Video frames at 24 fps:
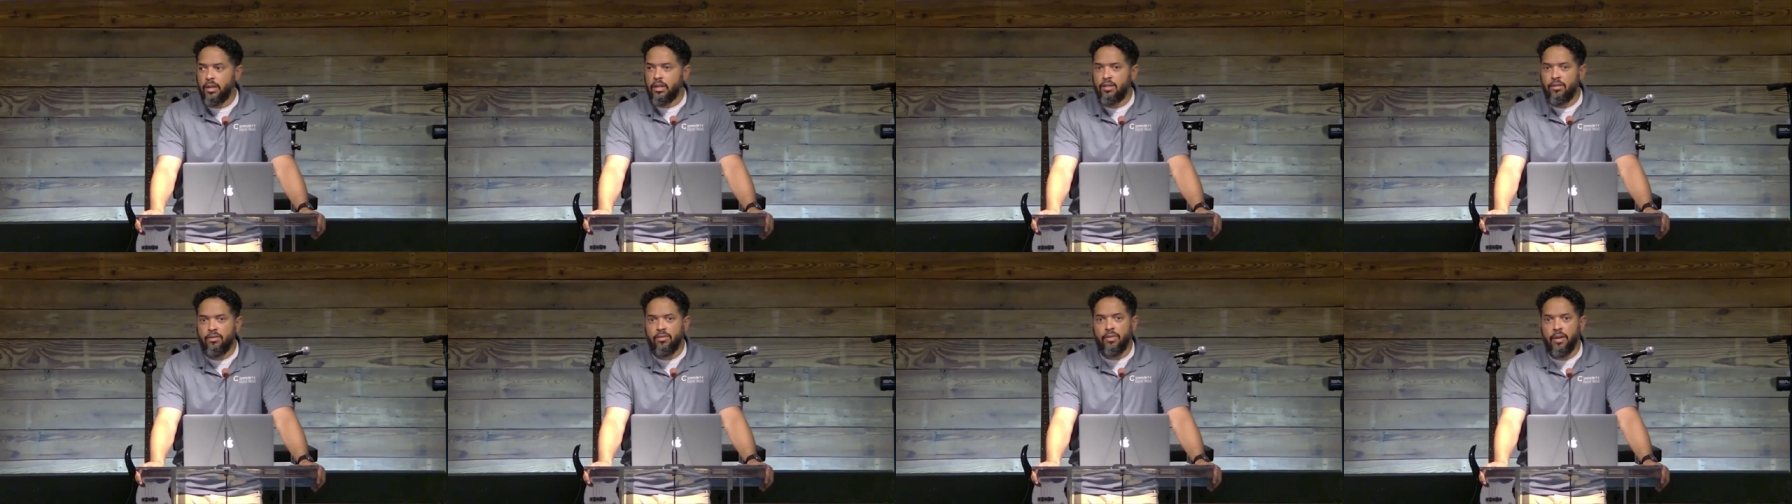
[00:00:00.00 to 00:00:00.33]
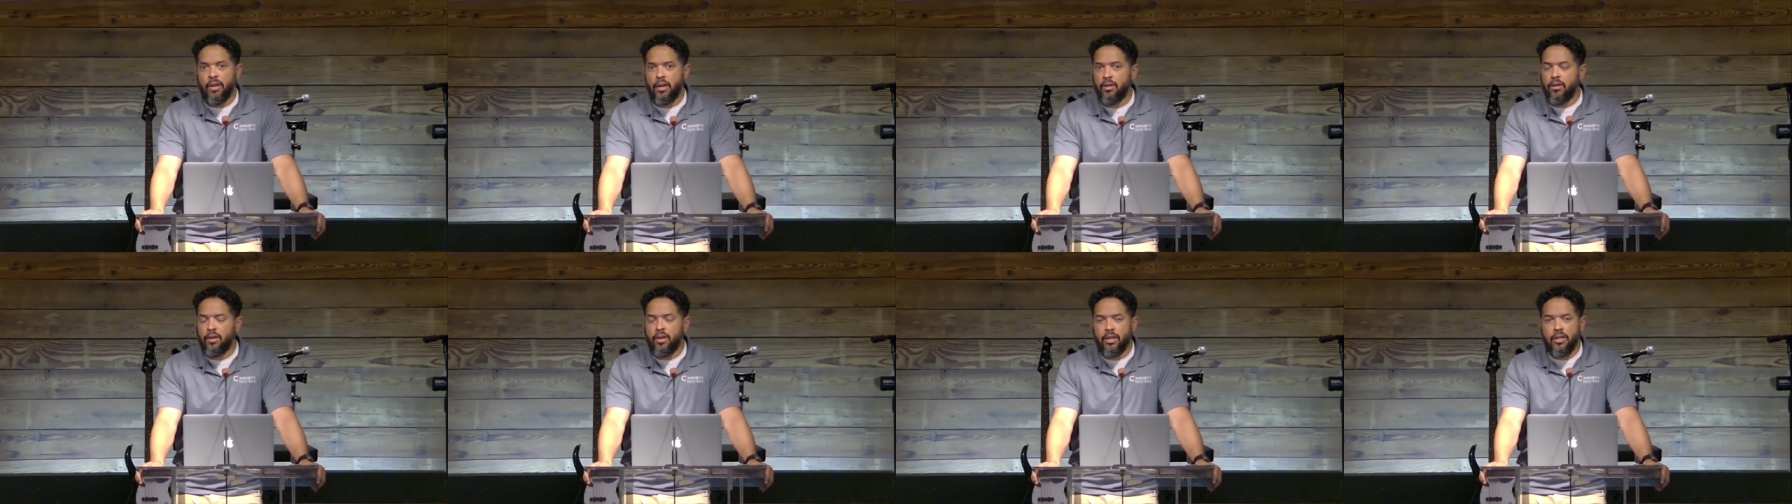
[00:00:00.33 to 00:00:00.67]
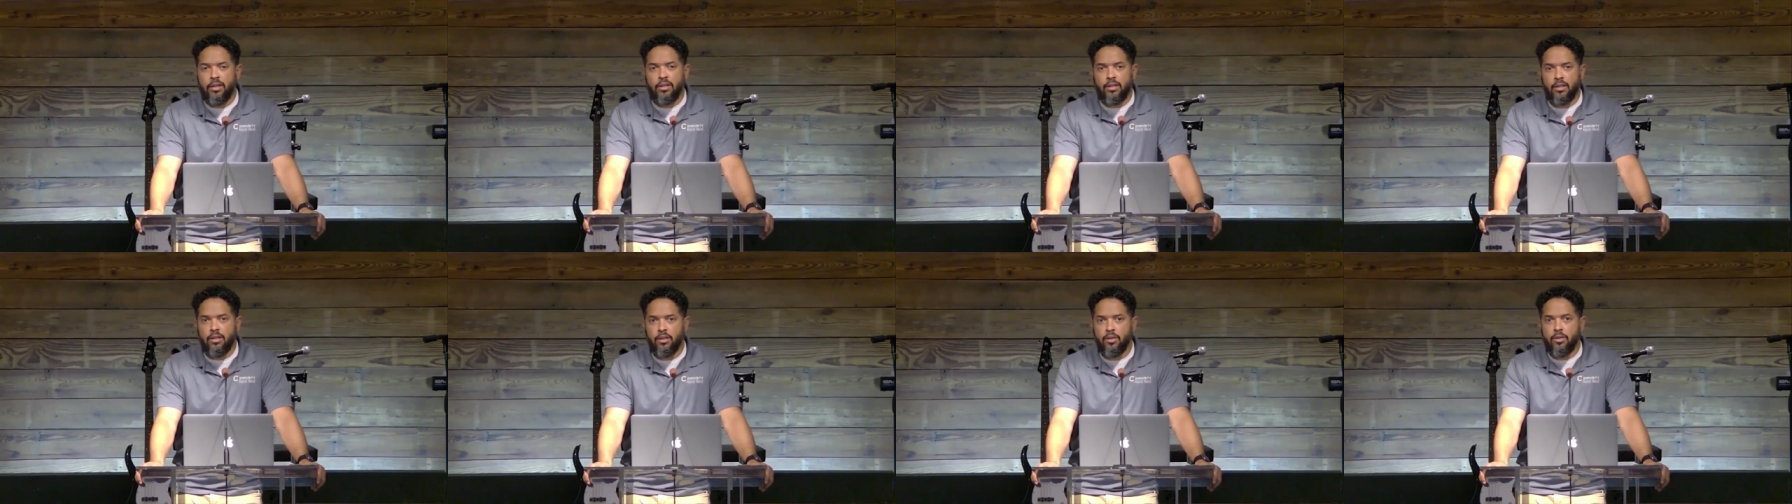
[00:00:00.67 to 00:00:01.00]
very
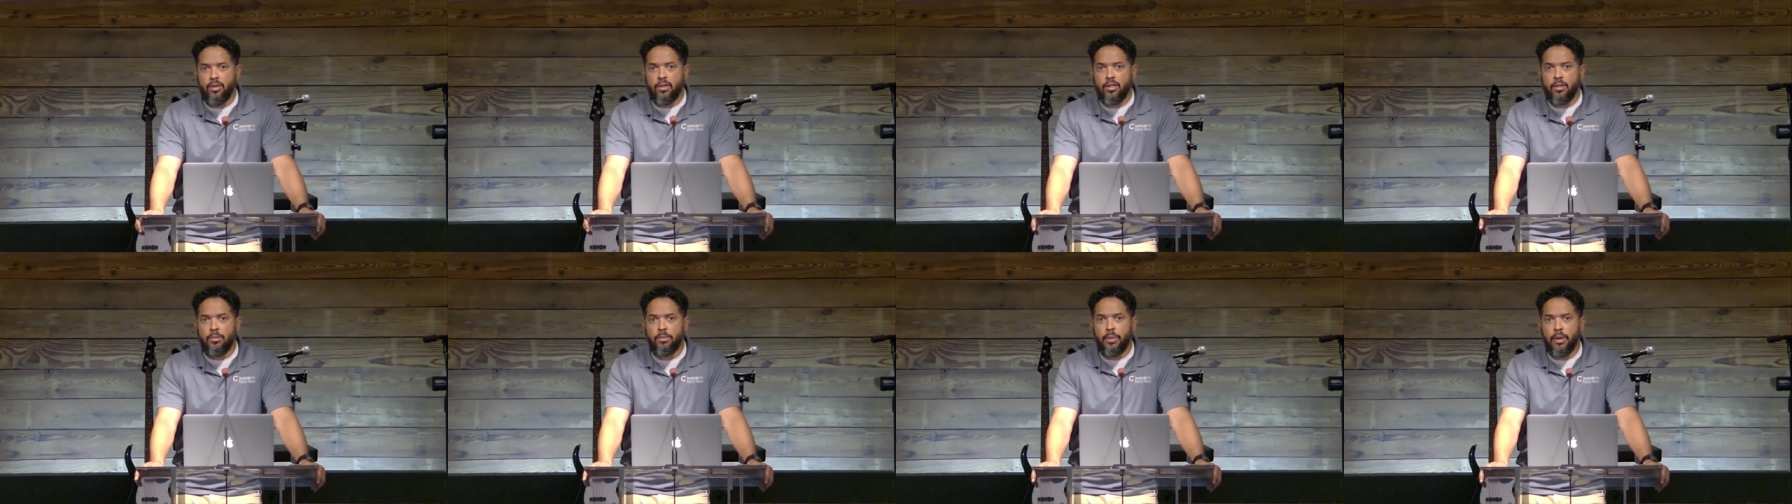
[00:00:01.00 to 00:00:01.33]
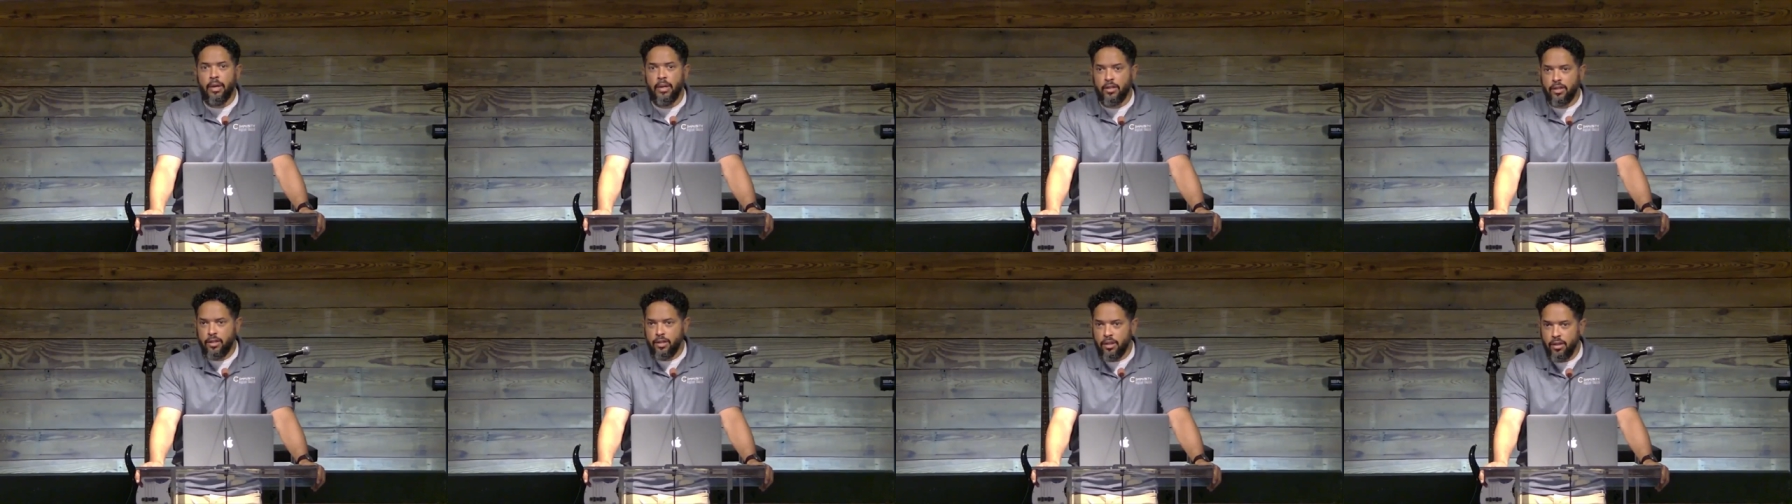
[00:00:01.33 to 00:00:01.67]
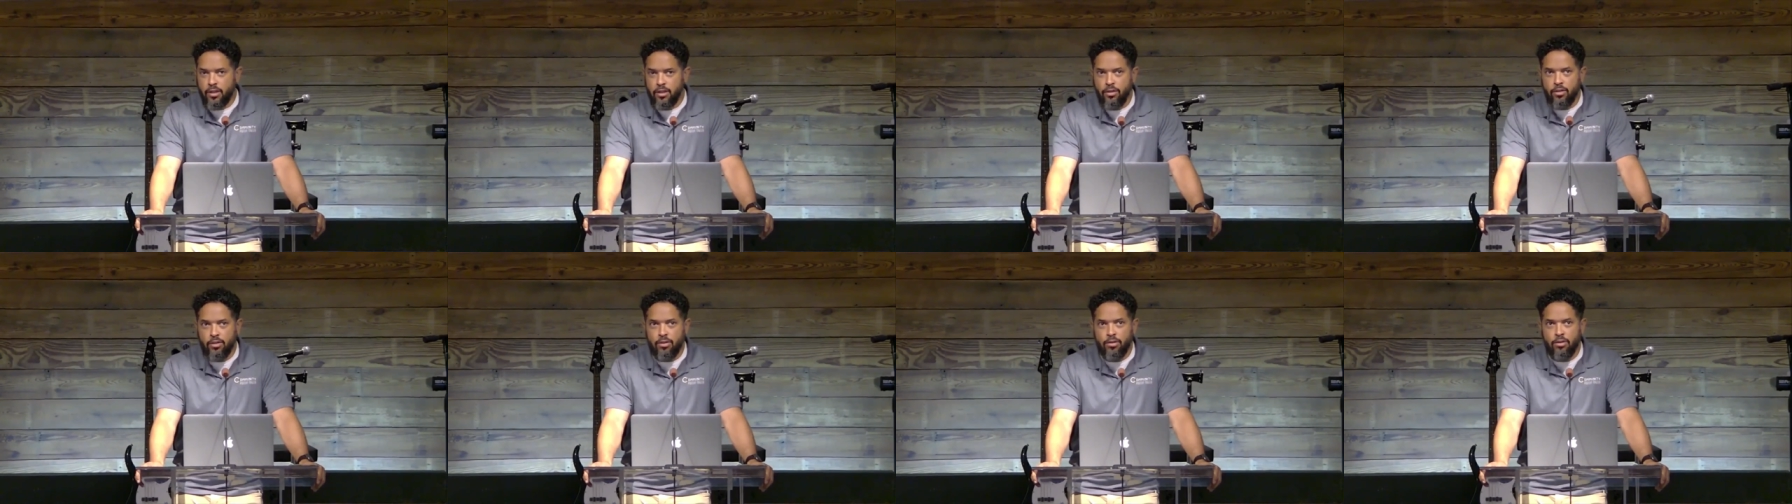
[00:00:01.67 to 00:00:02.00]
easy to do, especially
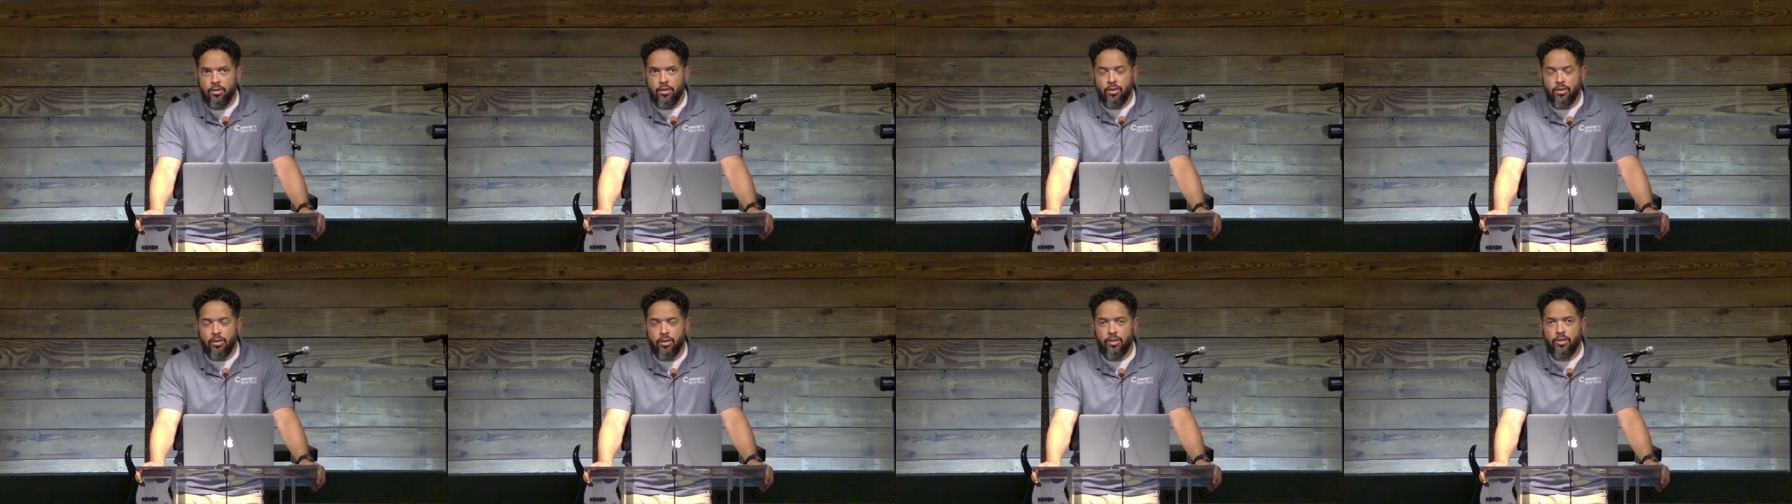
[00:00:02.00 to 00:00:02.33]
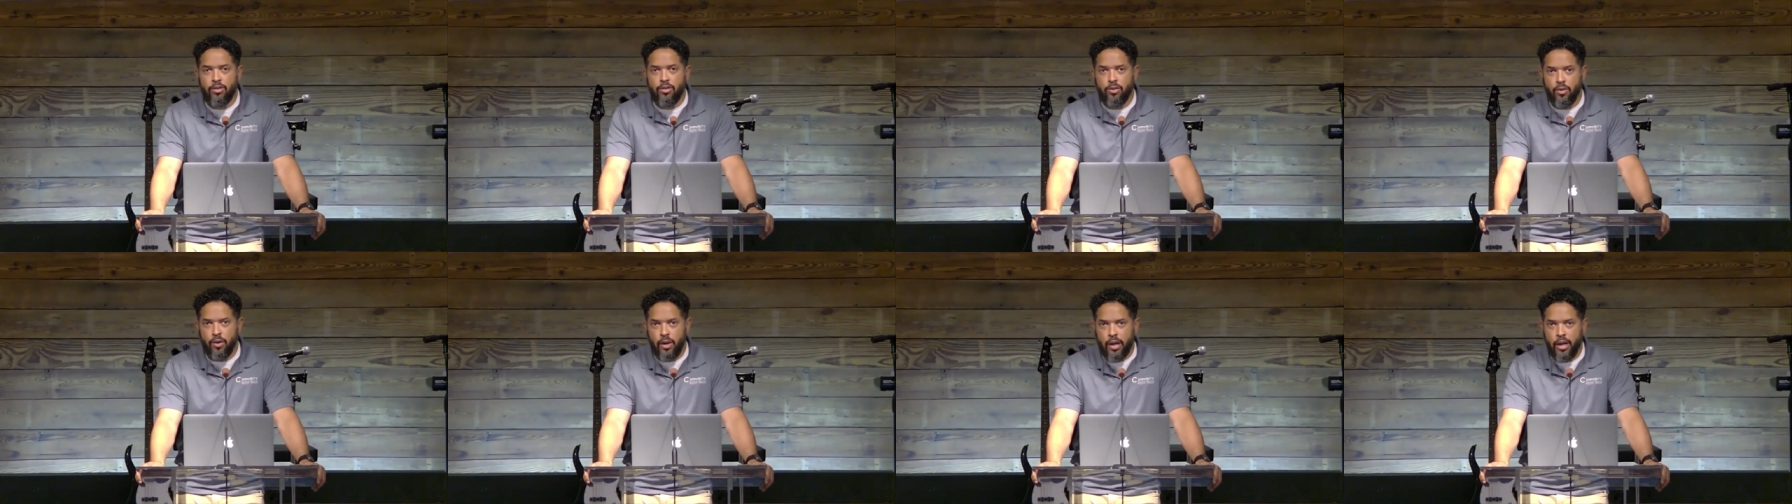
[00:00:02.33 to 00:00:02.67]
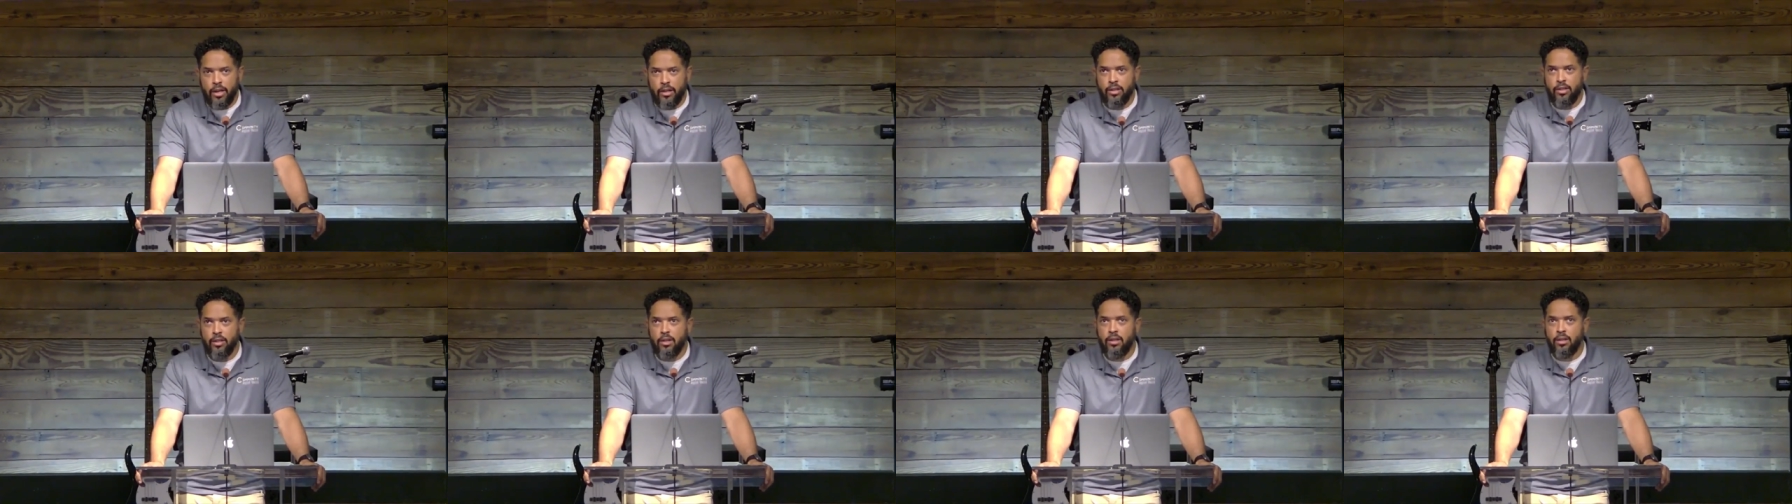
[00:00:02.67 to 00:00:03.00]
during
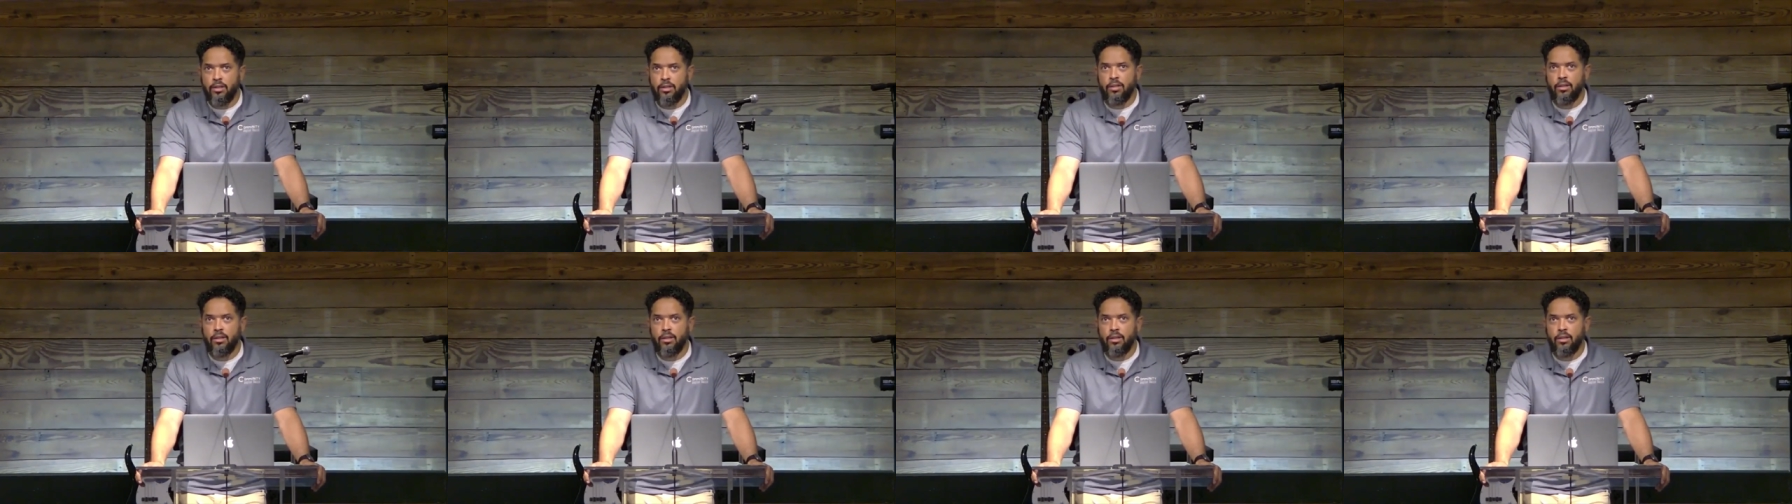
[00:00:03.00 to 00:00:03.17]
tragedies.